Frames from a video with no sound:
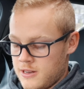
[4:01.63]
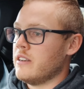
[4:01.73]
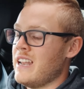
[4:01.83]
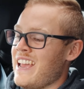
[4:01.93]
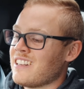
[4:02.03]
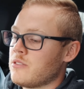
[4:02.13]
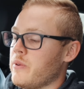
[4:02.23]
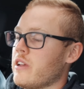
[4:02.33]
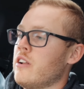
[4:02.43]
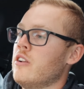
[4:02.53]
Next,
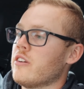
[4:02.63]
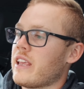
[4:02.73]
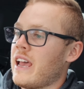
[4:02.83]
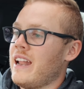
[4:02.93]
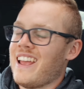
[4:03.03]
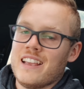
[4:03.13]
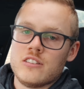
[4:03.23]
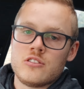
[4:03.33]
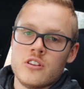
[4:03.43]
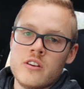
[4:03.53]
we're going to look at a
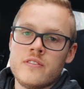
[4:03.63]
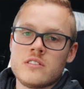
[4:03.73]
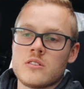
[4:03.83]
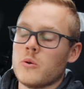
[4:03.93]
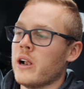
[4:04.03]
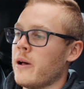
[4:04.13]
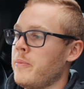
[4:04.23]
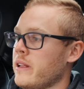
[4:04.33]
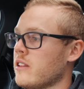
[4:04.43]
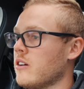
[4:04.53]
service. When I
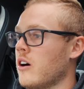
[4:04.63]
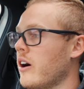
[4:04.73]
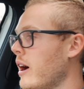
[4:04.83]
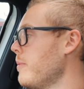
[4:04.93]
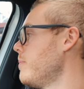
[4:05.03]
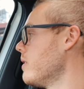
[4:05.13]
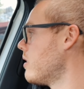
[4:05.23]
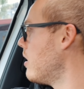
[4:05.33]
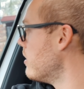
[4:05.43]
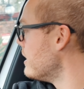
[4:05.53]
picked the car up, the
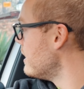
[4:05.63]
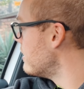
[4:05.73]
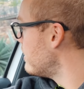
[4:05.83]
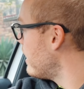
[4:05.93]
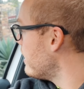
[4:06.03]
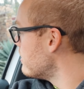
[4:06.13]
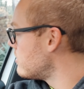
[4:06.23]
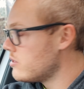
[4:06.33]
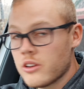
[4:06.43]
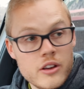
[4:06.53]
car needed a
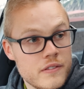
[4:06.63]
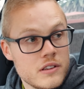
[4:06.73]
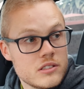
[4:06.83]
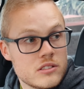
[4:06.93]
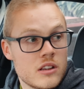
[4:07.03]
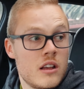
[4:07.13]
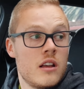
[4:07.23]
service.